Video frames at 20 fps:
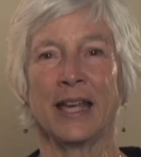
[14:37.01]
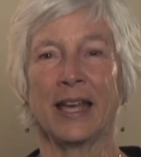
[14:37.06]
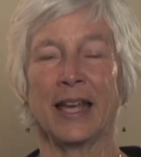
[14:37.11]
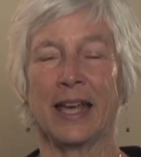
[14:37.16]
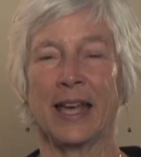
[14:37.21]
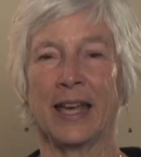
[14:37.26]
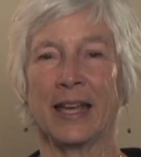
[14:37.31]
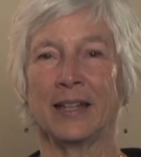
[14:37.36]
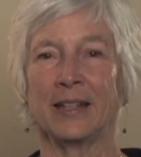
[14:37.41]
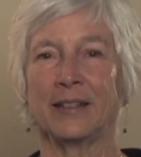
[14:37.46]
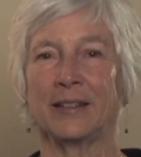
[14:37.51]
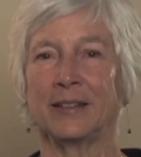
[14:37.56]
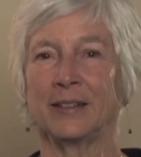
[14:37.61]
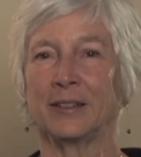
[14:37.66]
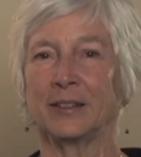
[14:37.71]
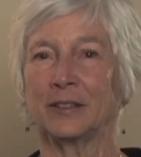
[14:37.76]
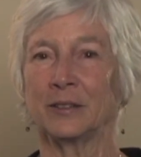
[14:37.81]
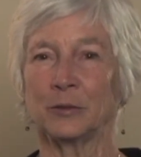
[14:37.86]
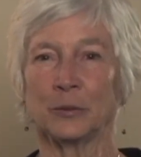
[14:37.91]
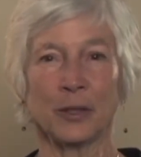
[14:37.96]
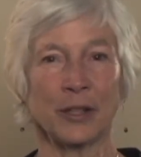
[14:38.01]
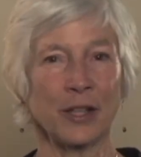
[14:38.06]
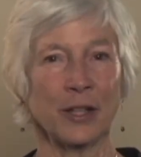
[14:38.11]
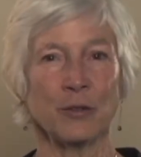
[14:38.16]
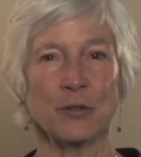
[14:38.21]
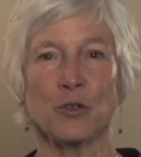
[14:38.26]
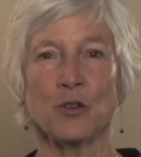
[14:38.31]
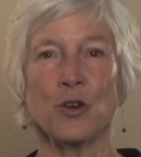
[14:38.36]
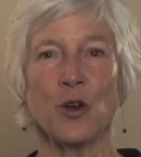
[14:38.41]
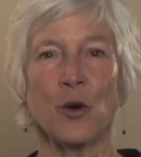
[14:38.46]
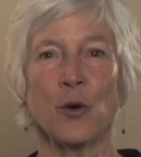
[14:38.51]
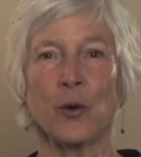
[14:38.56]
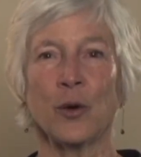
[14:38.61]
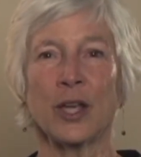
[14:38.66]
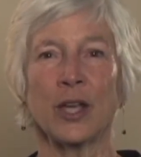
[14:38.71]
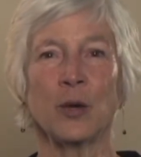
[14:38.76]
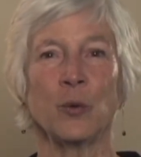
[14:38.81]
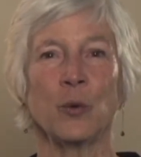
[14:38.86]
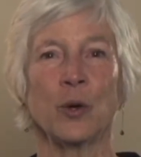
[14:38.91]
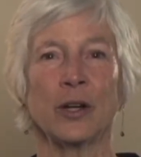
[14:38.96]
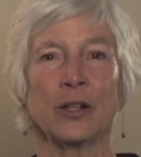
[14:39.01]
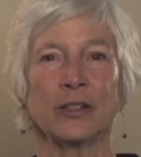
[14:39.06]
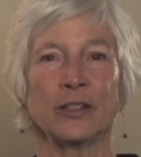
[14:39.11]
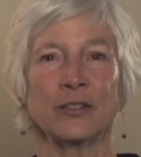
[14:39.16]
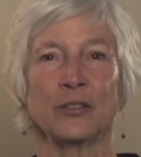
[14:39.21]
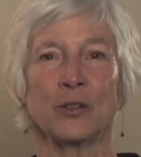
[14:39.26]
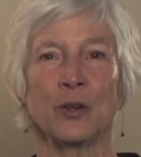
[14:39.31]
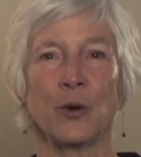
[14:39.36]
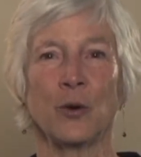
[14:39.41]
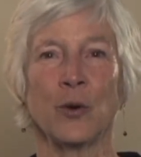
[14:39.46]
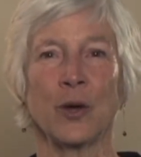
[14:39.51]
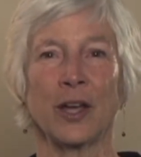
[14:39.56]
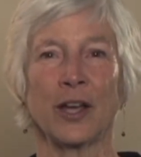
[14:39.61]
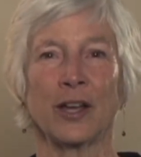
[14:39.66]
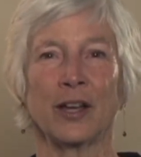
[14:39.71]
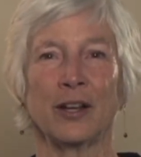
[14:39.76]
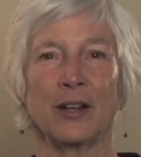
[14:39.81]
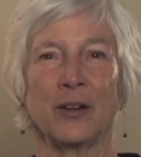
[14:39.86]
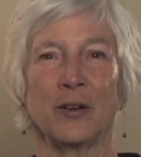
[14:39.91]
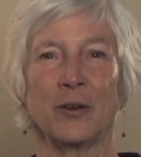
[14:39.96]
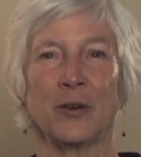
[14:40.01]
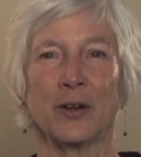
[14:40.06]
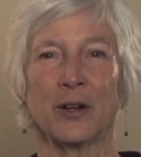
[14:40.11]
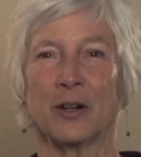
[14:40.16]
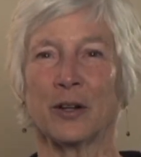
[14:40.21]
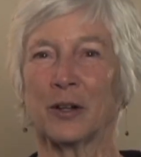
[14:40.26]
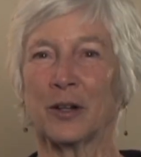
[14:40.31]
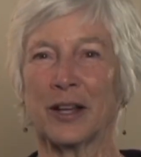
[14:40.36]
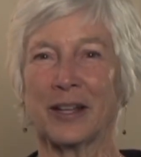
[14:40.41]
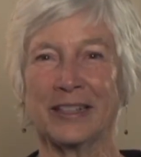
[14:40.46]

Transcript: And without knowing where it's going or